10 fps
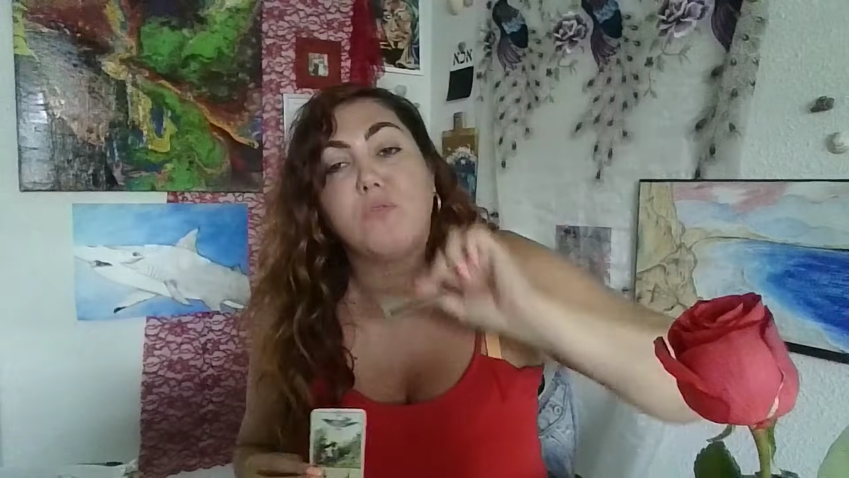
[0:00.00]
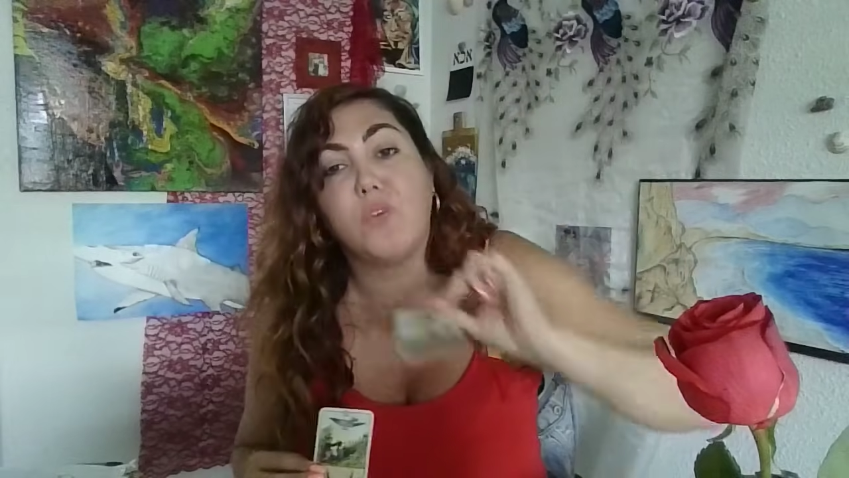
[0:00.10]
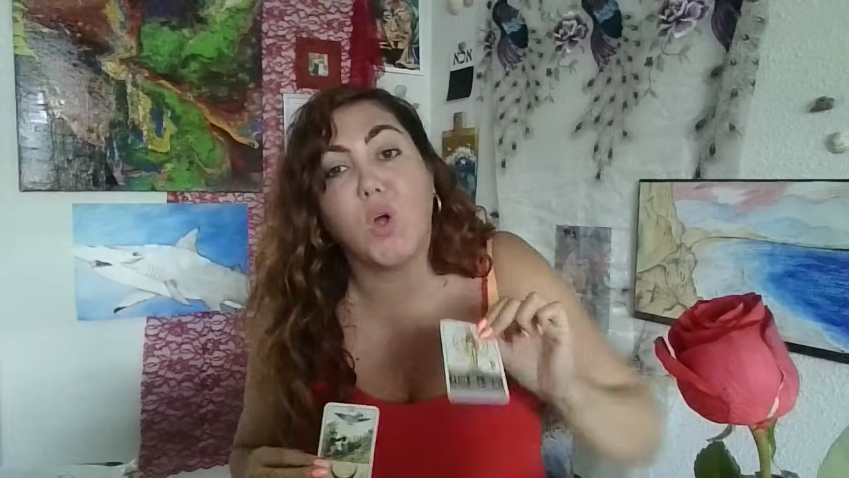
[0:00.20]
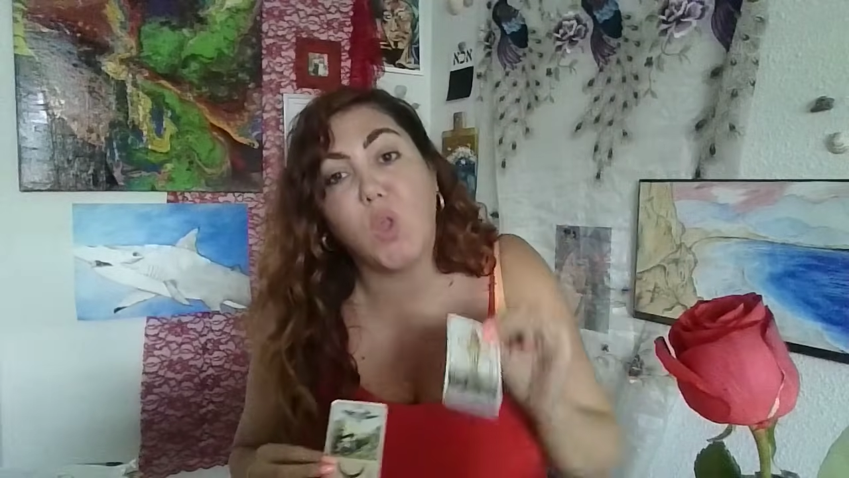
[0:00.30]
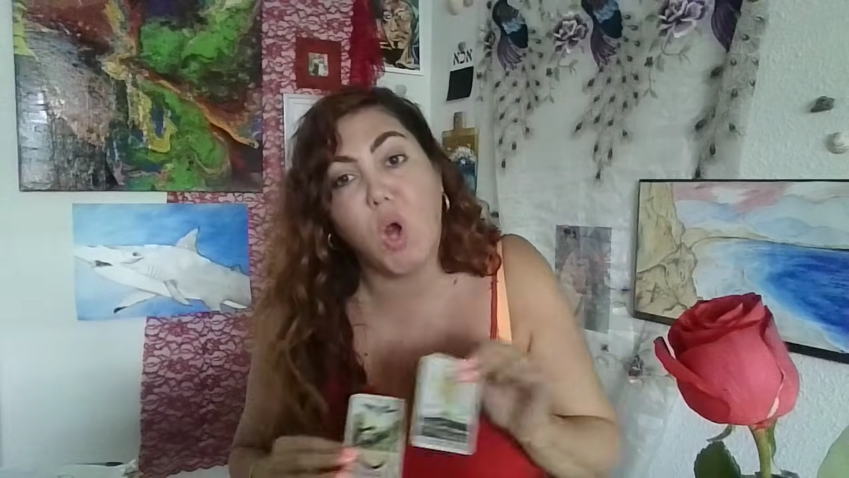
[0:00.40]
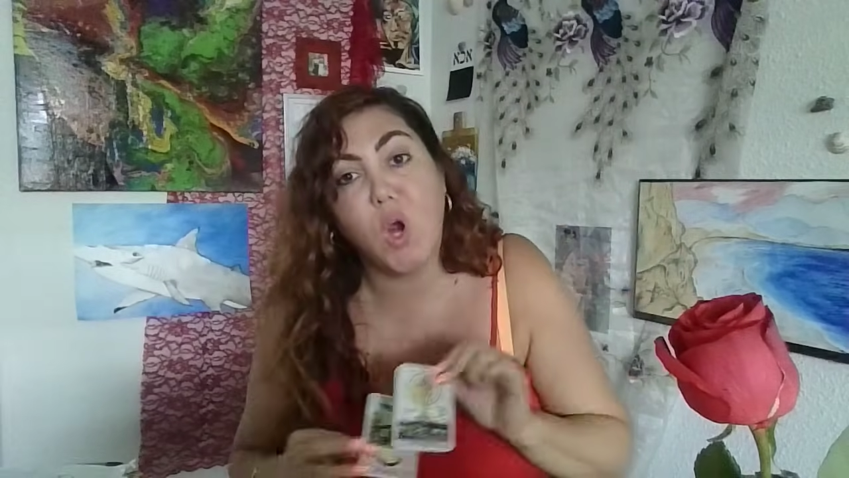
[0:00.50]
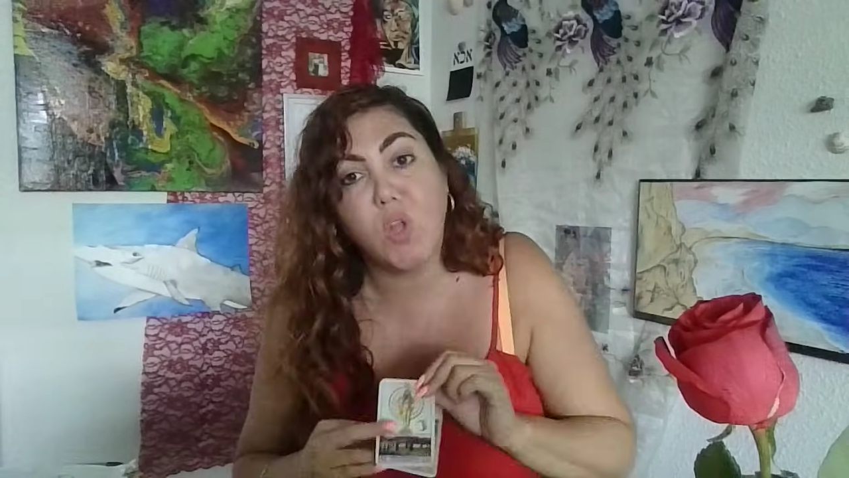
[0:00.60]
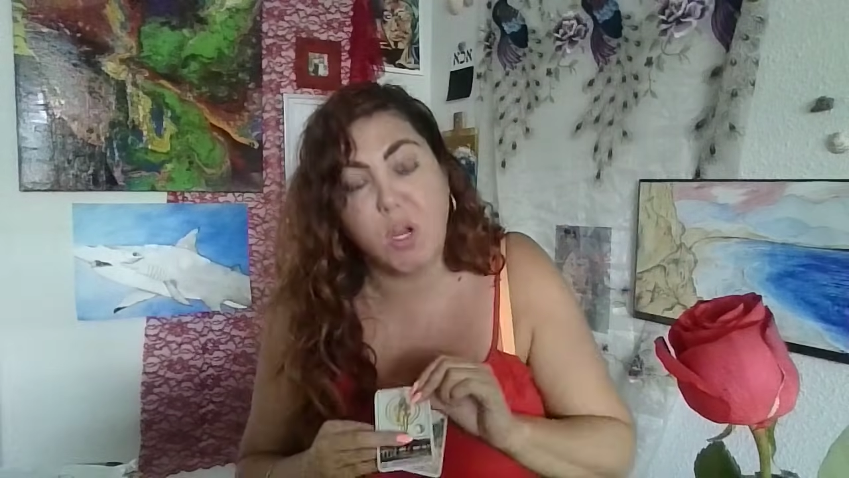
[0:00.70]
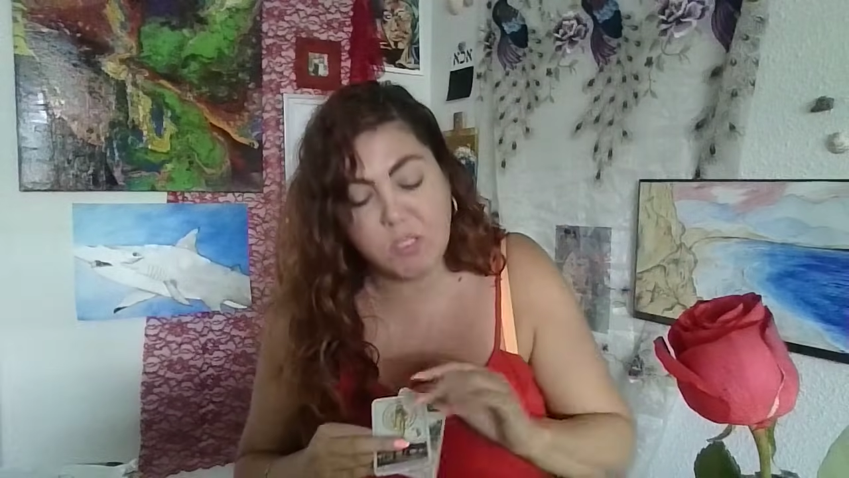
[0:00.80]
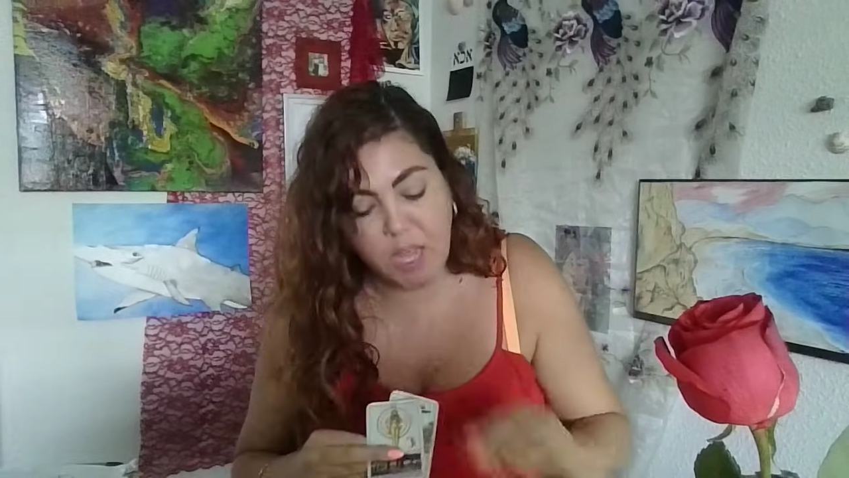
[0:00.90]
for a long,
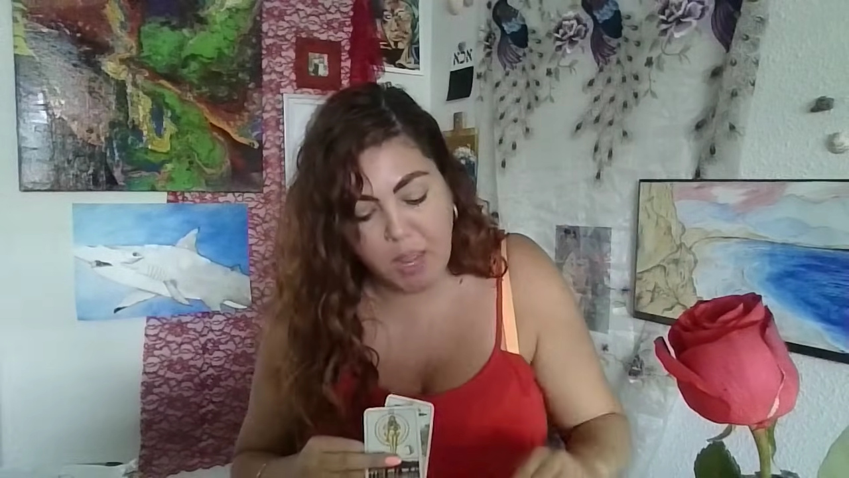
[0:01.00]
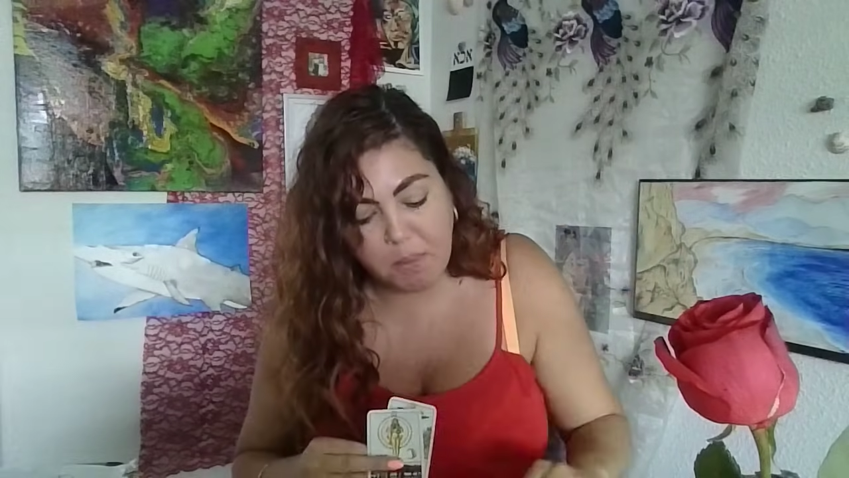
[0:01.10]
long time,